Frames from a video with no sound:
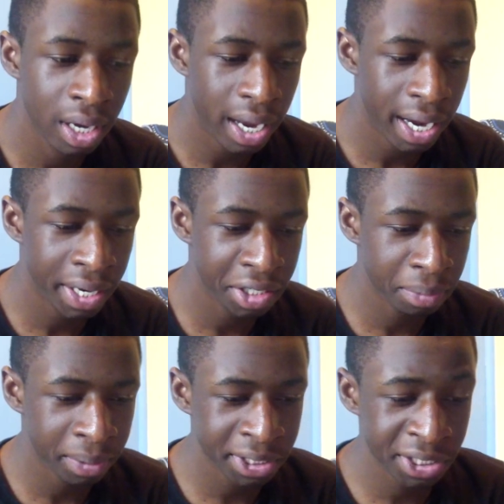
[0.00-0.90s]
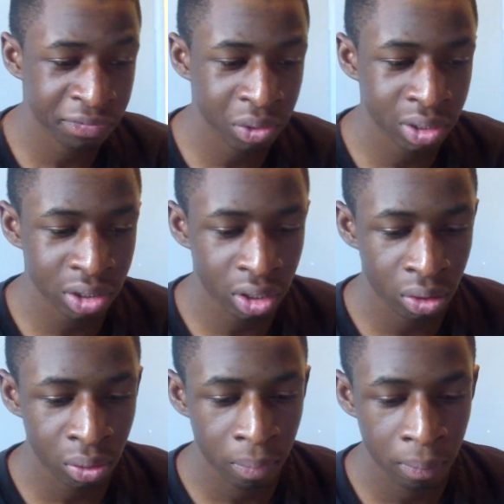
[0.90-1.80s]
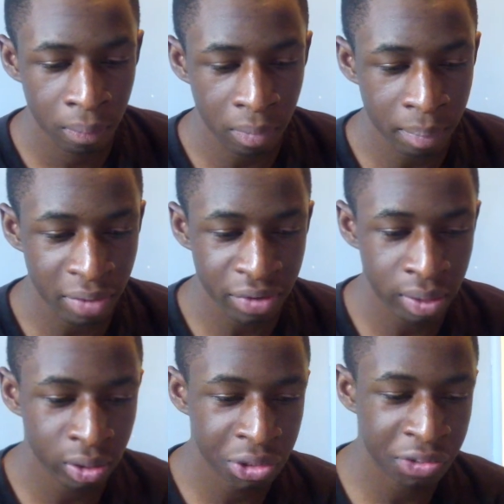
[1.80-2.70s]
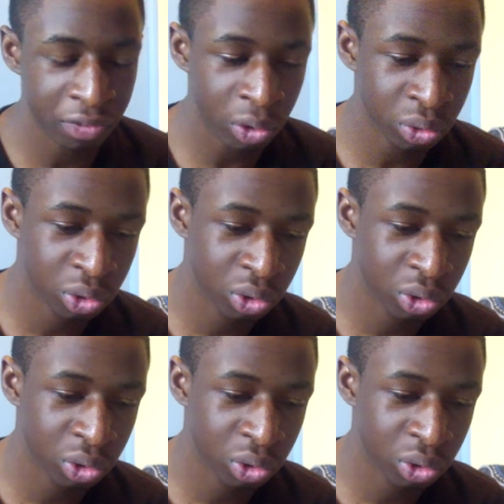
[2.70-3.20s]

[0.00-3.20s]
And in the process of doing so, um, I found loads of old